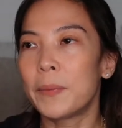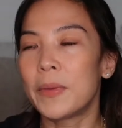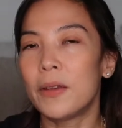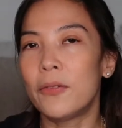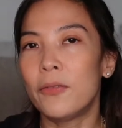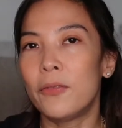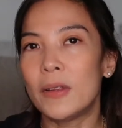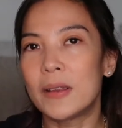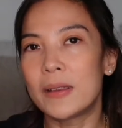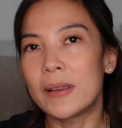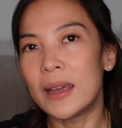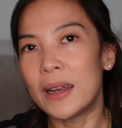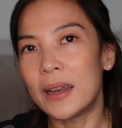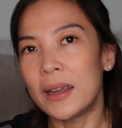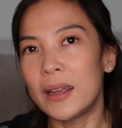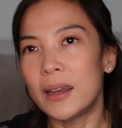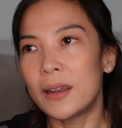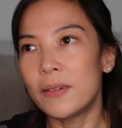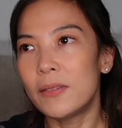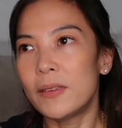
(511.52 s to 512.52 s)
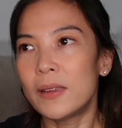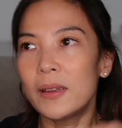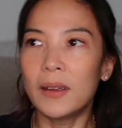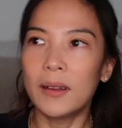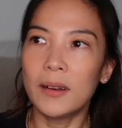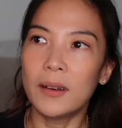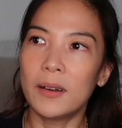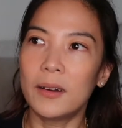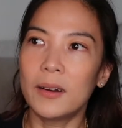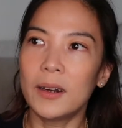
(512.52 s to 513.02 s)
if it's getting enough
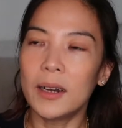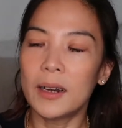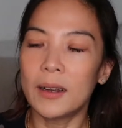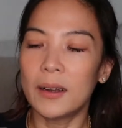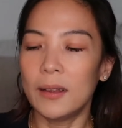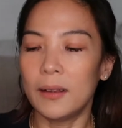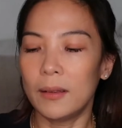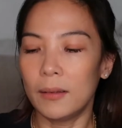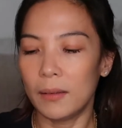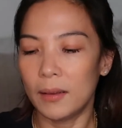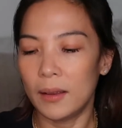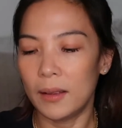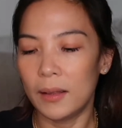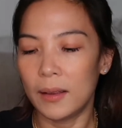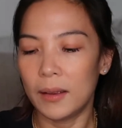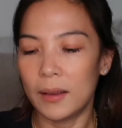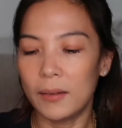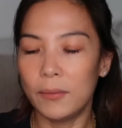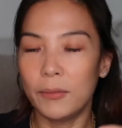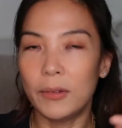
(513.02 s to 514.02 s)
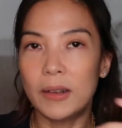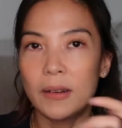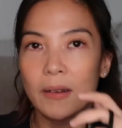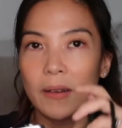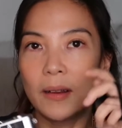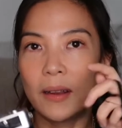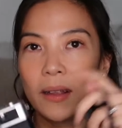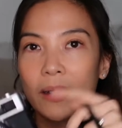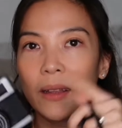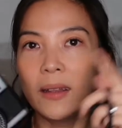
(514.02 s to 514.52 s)
sun or not, and
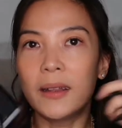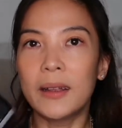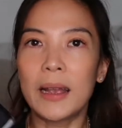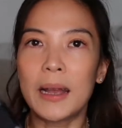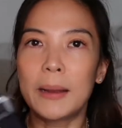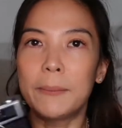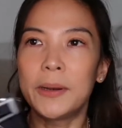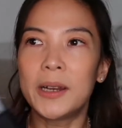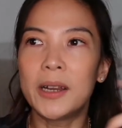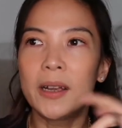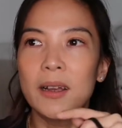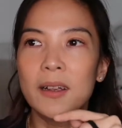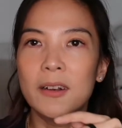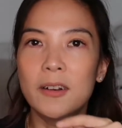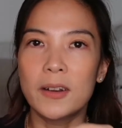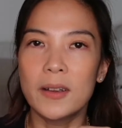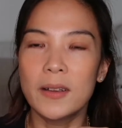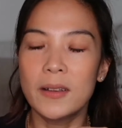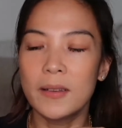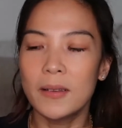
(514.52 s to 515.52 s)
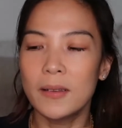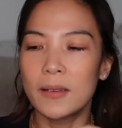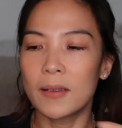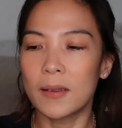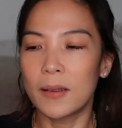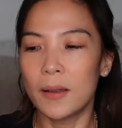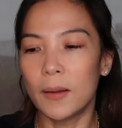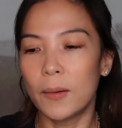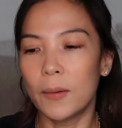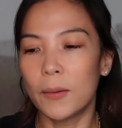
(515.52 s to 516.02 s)
then the camera adjusts
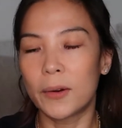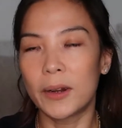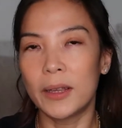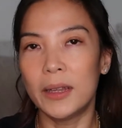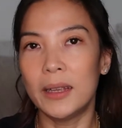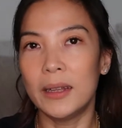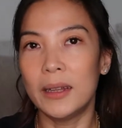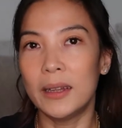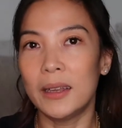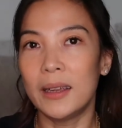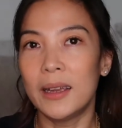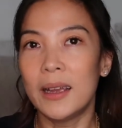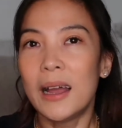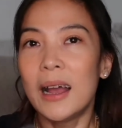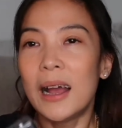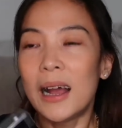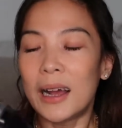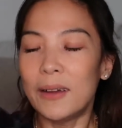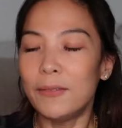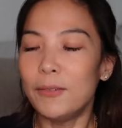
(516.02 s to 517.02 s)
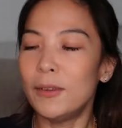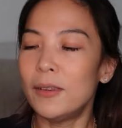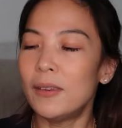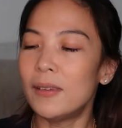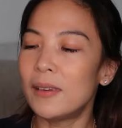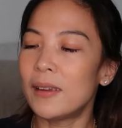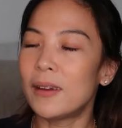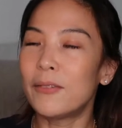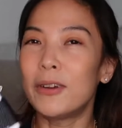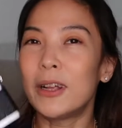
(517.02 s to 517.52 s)
accordingly. I've used
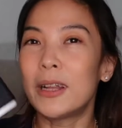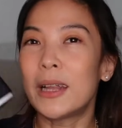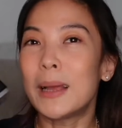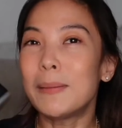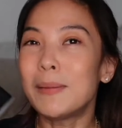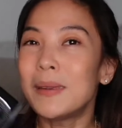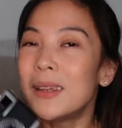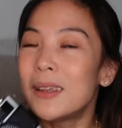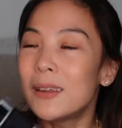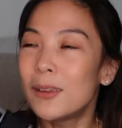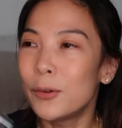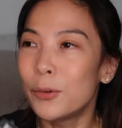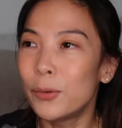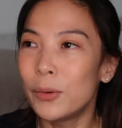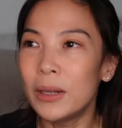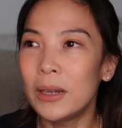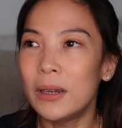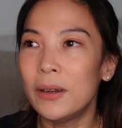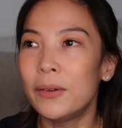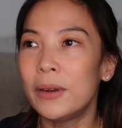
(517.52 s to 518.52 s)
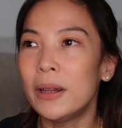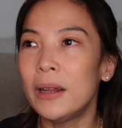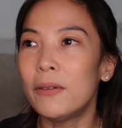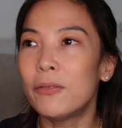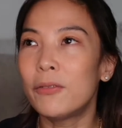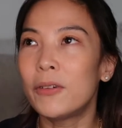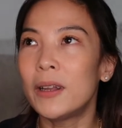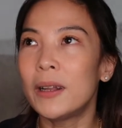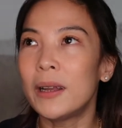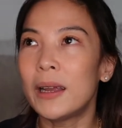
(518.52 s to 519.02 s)
it several times and it's a really
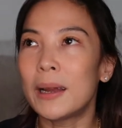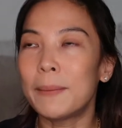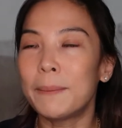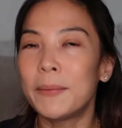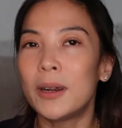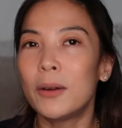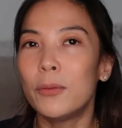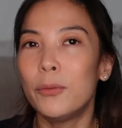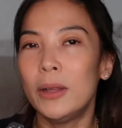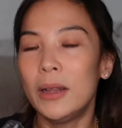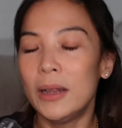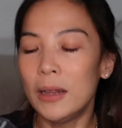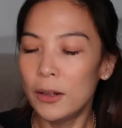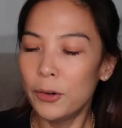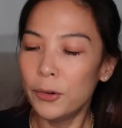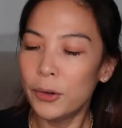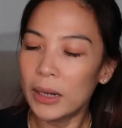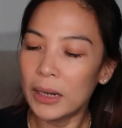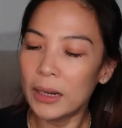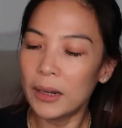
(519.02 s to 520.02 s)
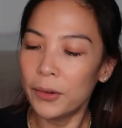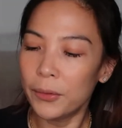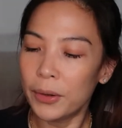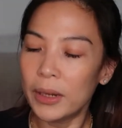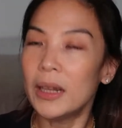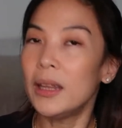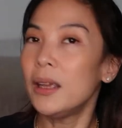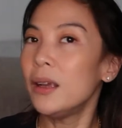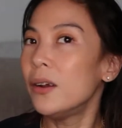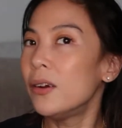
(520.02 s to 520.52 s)
fun camera with
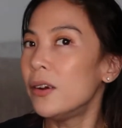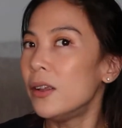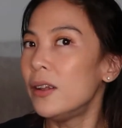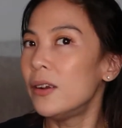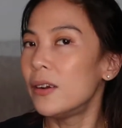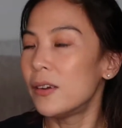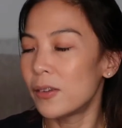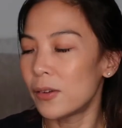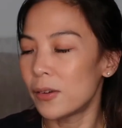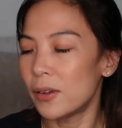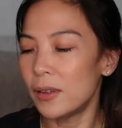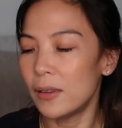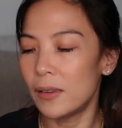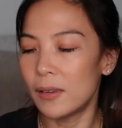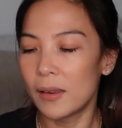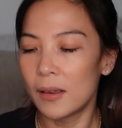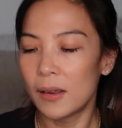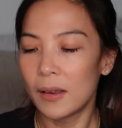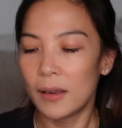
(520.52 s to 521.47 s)
really good results.